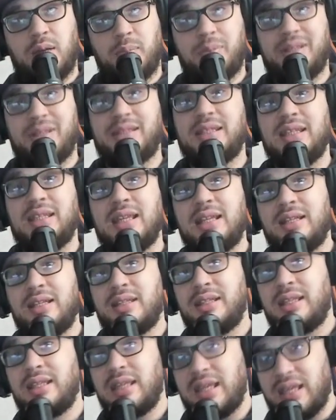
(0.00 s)
but at the end of
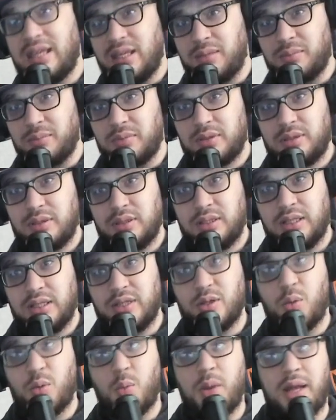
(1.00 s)
the game,
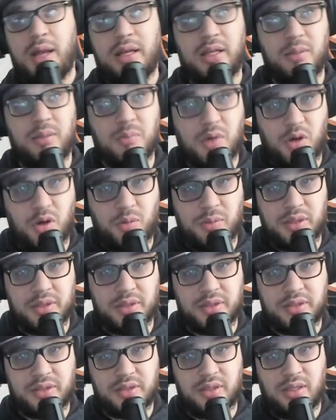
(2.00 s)
in the waning
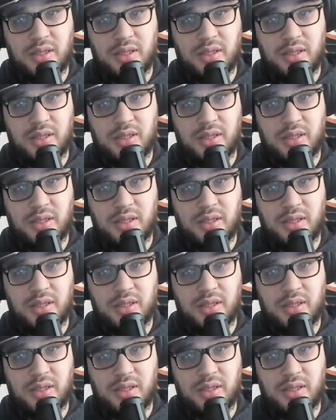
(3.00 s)
moments,